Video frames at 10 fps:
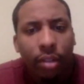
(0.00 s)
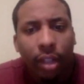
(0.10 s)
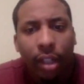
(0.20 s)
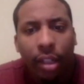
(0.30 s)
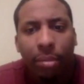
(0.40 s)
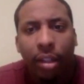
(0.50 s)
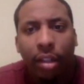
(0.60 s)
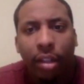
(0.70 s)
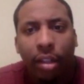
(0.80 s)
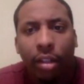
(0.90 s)
I gotta keep a
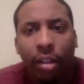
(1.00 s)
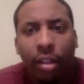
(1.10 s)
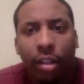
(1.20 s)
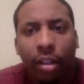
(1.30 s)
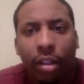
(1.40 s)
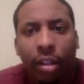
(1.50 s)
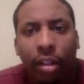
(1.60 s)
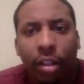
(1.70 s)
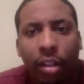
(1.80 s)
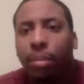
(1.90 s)
look on him because if
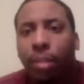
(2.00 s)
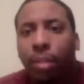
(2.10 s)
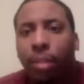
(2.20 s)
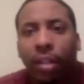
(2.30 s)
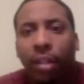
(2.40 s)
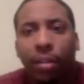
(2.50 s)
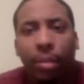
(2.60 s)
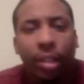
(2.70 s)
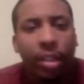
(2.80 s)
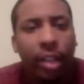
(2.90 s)
he doesn't play, I'm definitely
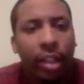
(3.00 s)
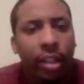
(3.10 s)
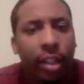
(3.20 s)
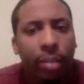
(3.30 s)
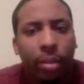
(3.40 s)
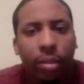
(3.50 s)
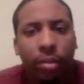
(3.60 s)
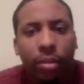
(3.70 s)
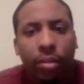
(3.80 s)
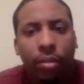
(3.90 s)
picking Tyler Gabriel.
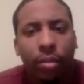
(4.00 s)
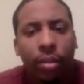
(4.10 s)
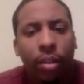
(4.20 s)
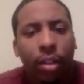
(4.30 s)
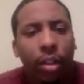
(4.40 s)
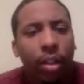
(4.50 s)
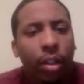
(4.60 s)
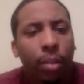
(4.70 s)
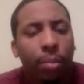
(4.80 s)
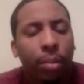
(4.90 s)

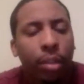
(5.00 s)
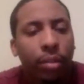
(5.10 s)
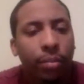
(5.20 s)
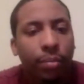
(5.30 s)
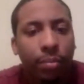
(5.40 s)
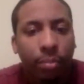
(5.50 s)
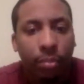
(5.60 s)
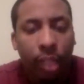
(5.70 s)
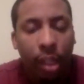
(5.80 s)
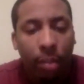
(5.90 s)
But
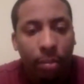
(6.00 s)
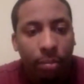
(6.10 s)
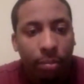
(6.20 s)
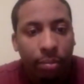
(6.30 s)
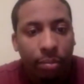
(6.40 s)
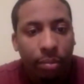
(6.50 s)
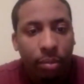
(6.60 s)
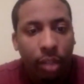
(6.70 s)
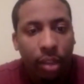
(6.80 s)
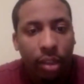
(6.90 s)
yeah,
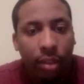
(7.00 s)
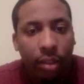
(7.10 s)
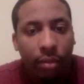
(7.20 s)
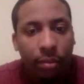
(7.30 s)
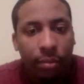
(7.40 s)
that's it.